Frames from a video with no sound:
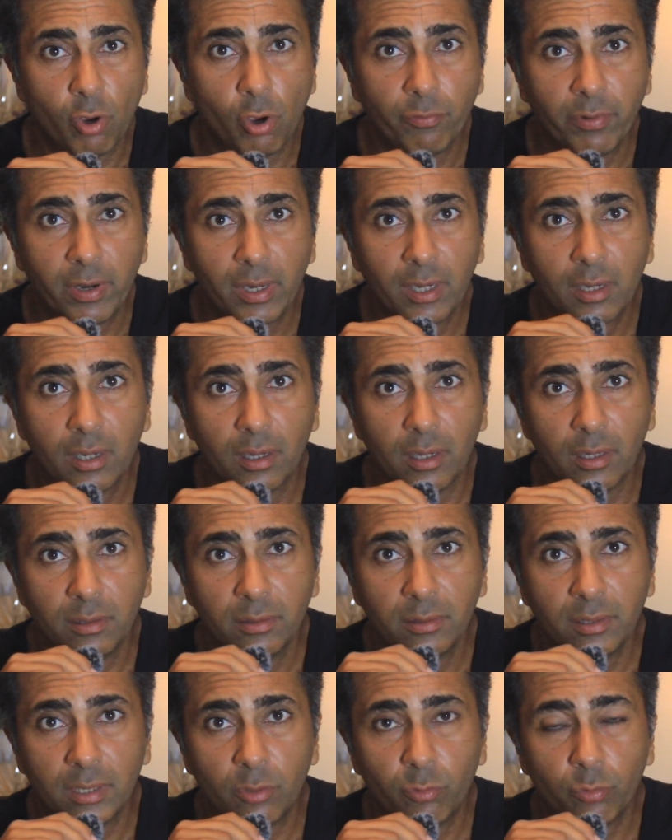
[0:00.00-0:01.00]
Wawrinka,
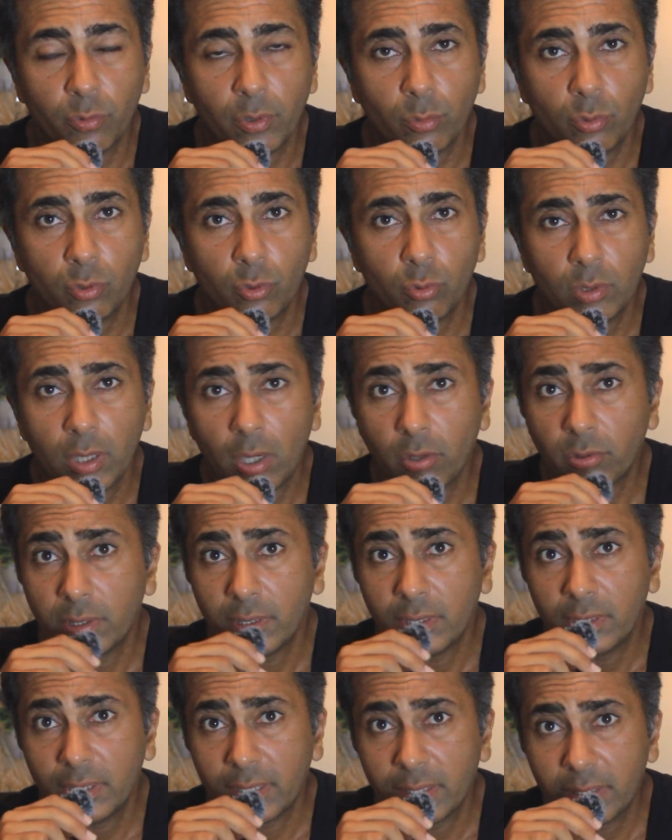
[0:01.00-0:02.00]
the
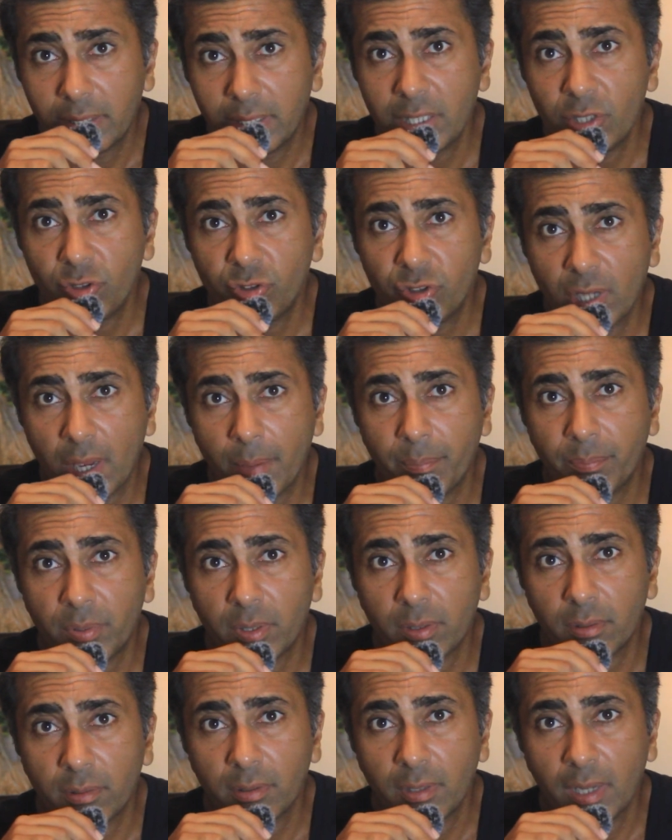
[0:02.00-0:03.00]
2016
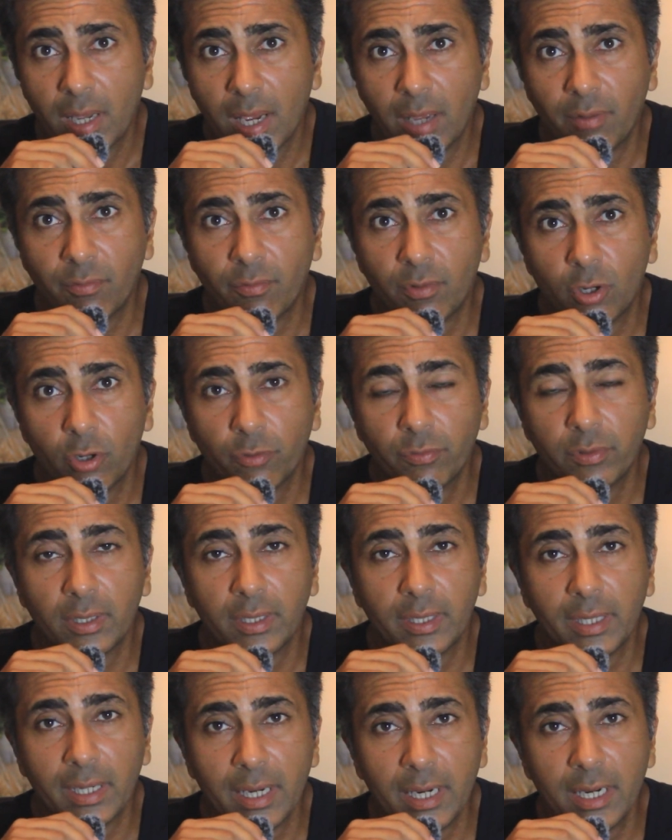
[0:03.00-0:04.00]
champion and one of the
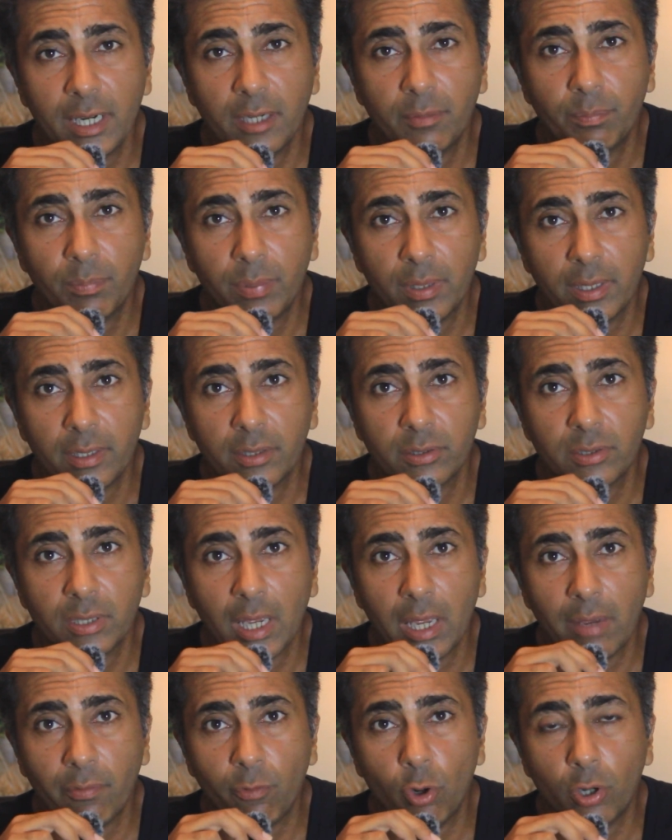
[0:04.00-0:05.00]
8 players
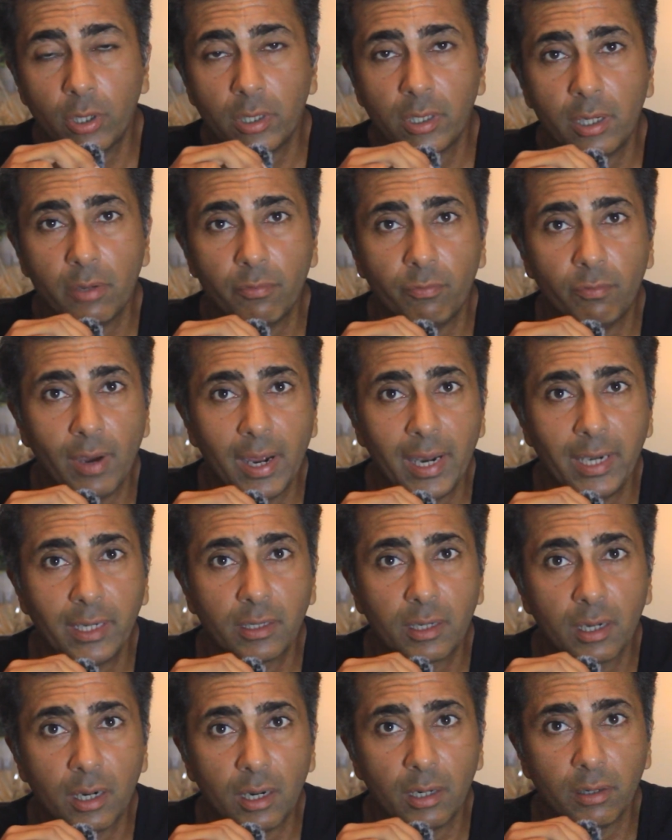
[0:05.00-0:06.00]
awarded a
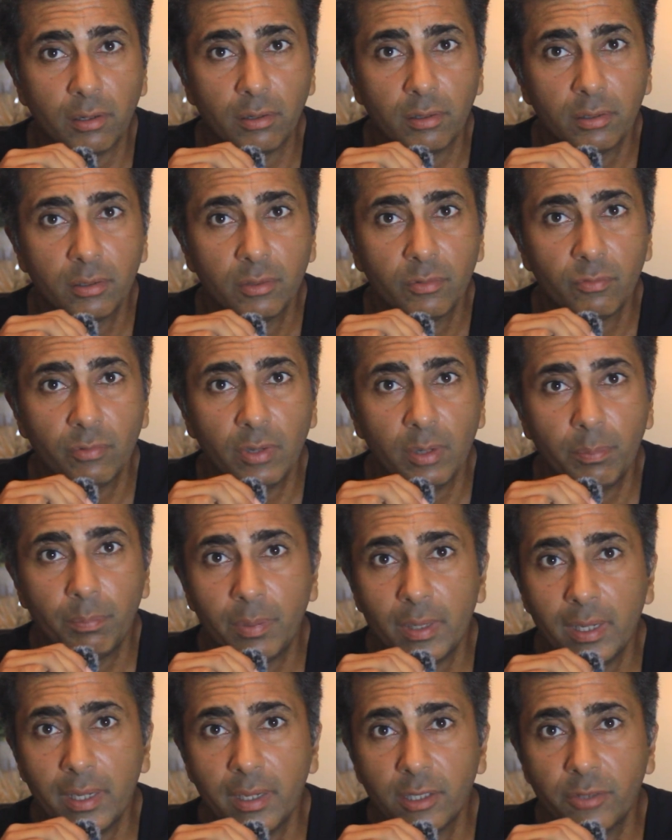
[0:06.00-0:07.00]
wild card, will
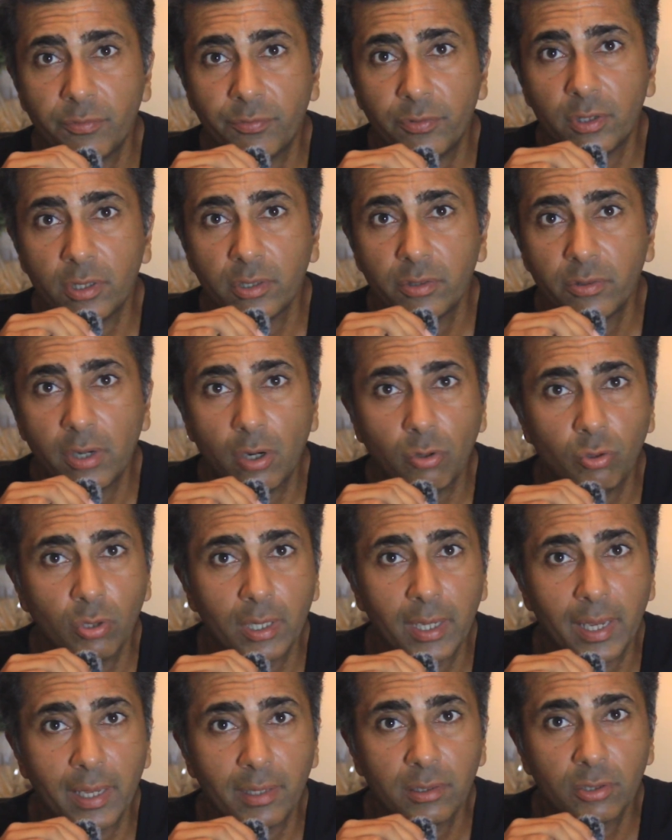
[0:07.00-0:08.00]
play his first round
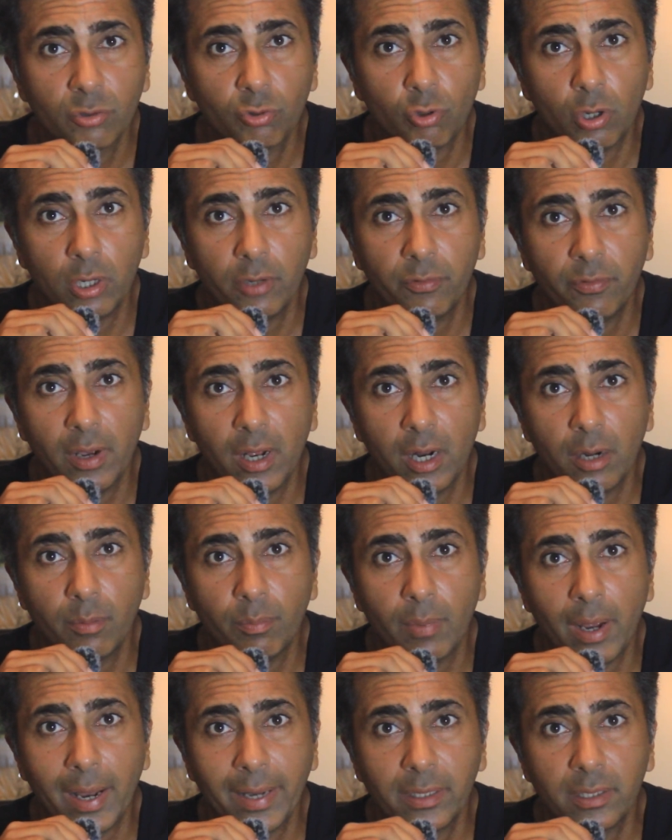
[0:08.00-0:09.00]
against qualifier
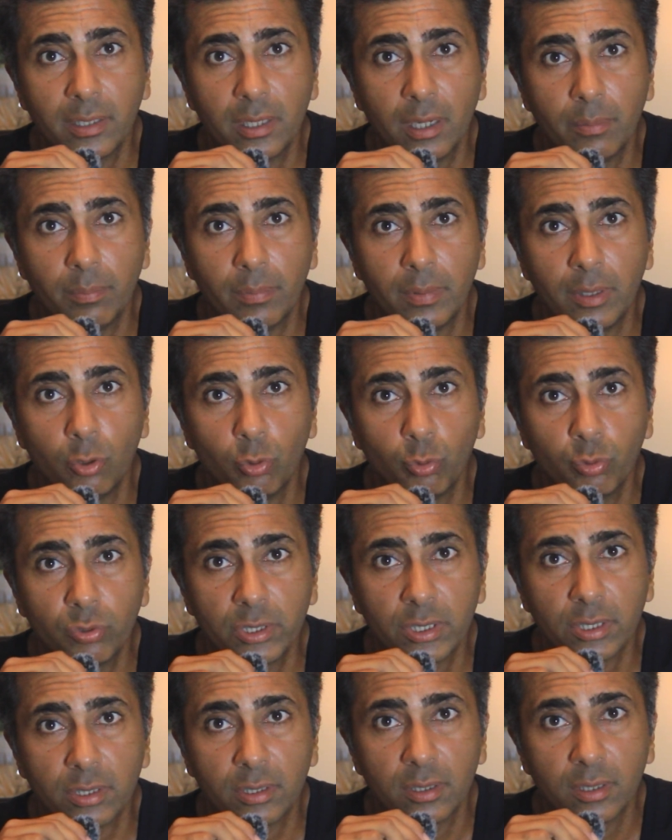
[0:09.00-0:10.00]
Mattia
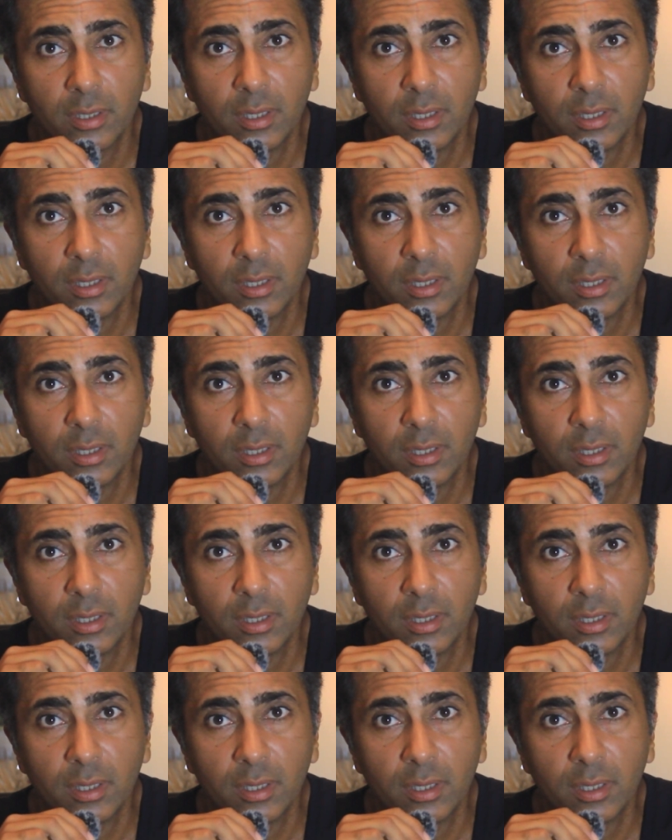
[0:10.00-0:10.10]
Bellucci.